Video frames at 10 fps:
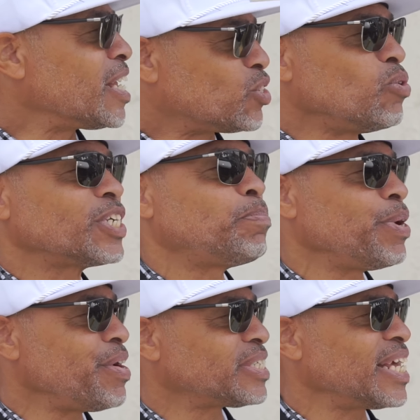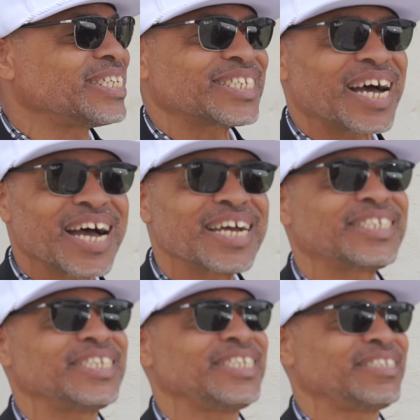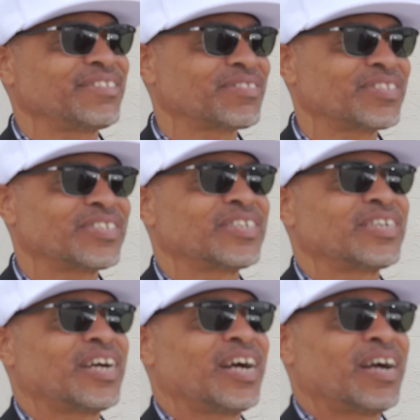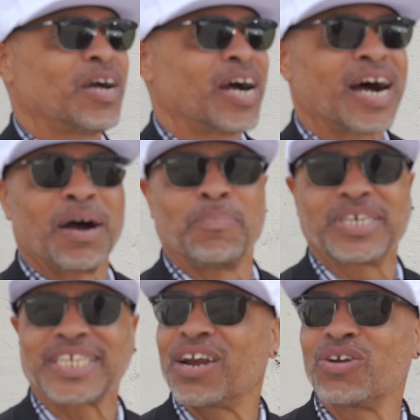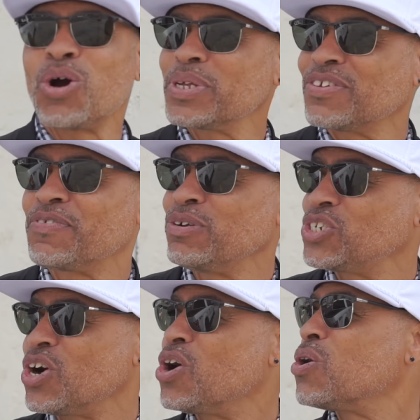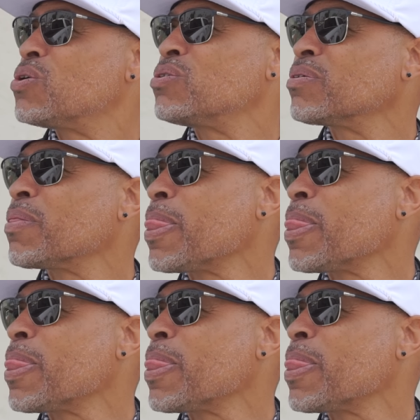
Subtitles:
do experience anxiety because I don't know what the future holds.